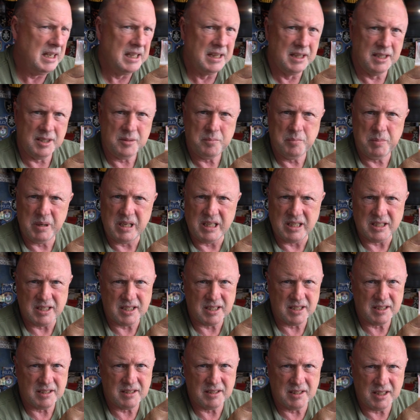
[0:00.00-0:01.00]
this
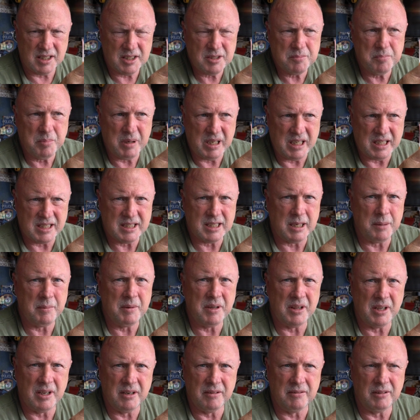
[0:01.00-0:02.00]
beats some
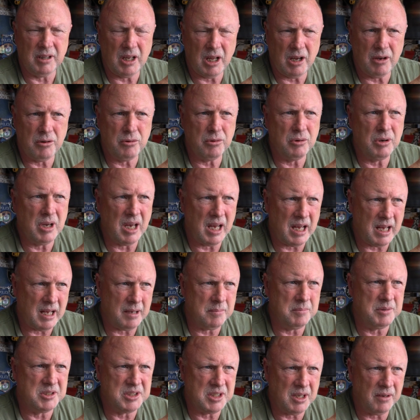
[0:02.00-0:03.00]
of the low
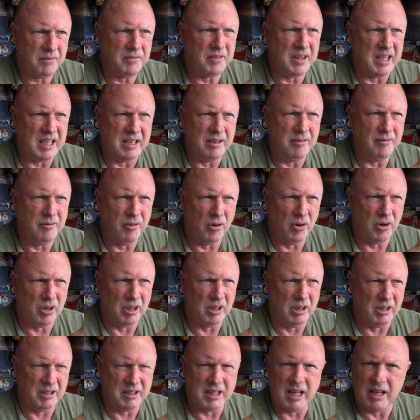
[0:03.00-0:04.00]
carb stuff that you
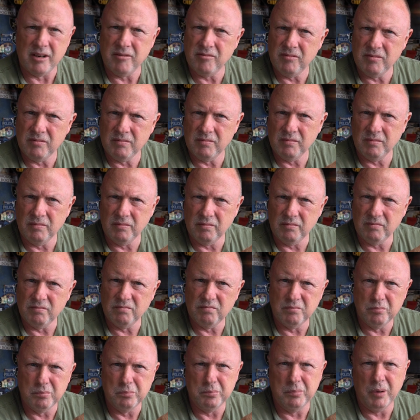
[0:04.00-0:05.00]
find, like that
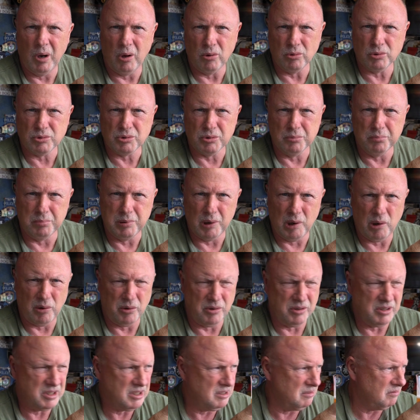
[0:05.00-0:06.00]
ultra
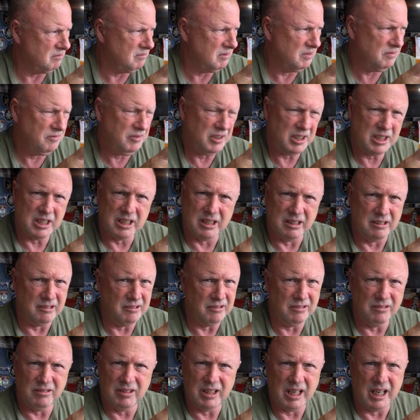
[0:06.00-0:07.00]
blonde.
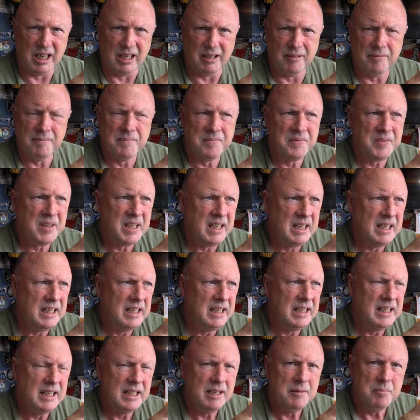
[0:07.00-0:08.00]
Fucking yeah,
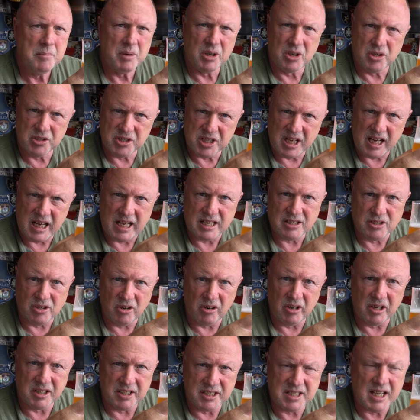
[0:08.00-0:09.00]
because it has
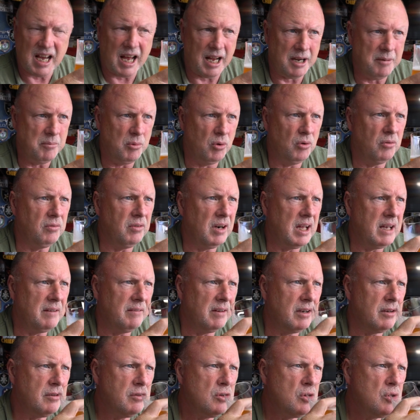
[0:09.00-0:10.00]
got a ton more
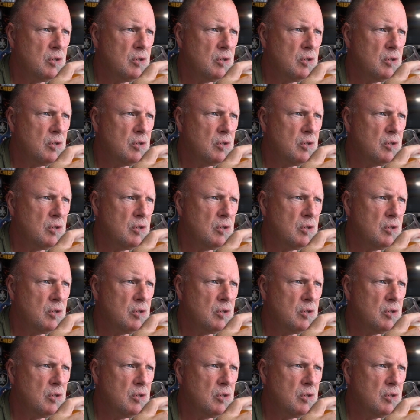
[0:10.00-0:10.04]
flavour.